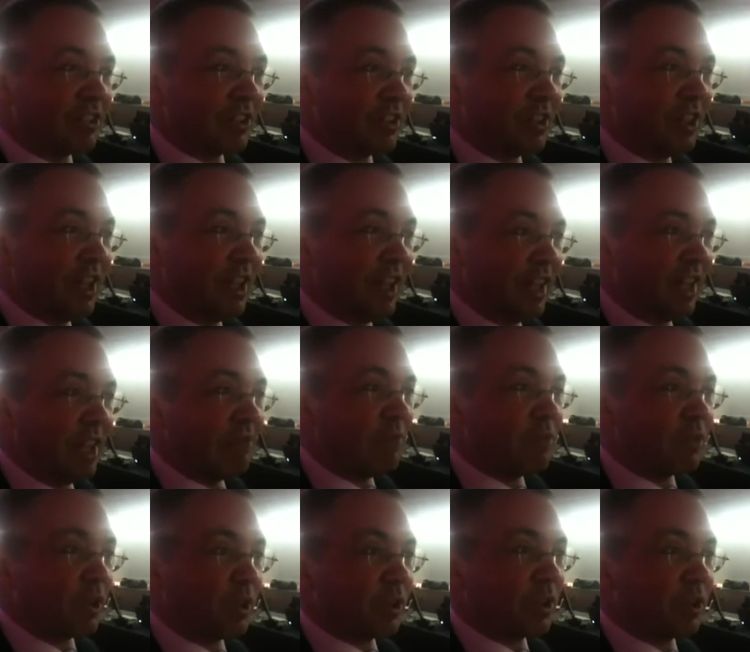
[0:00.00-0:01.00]
to
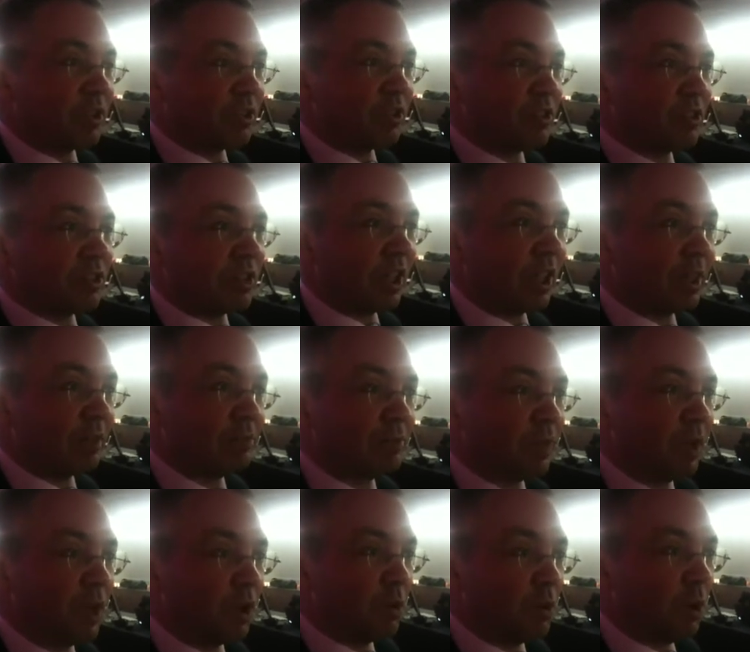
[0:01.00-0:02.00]
influence
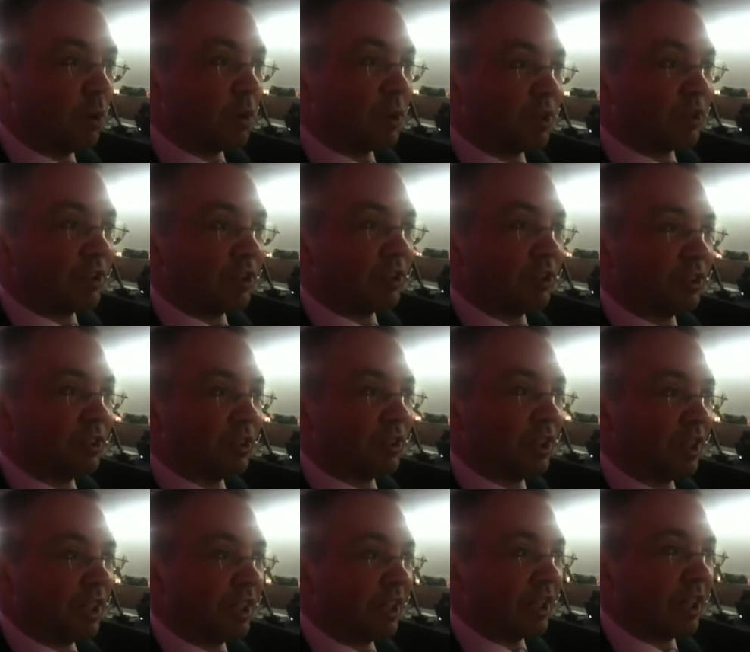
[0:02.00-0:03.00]
what we do
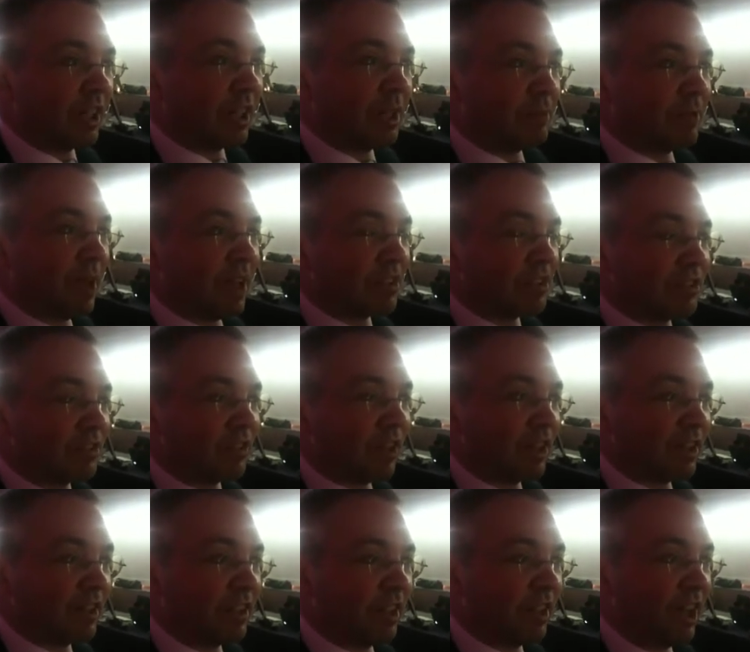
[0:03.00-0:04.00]
as a
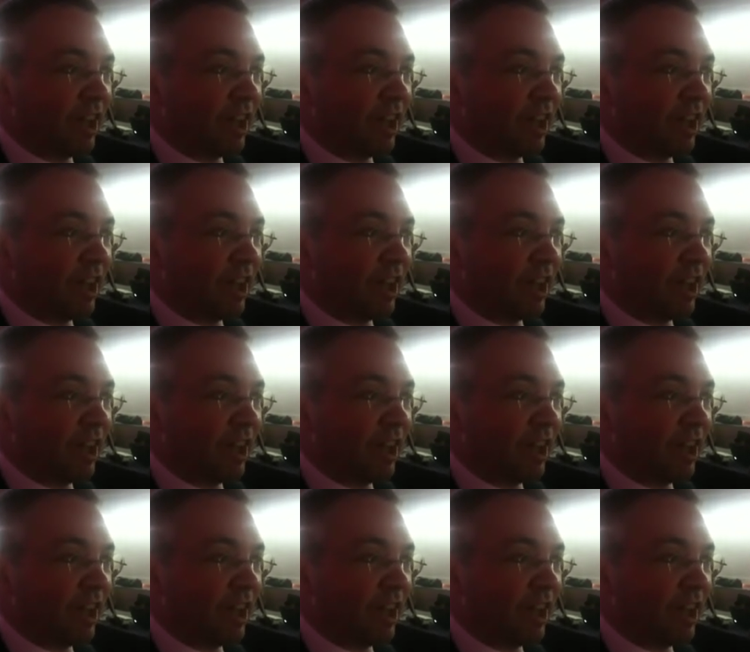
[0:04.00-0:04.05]
funder.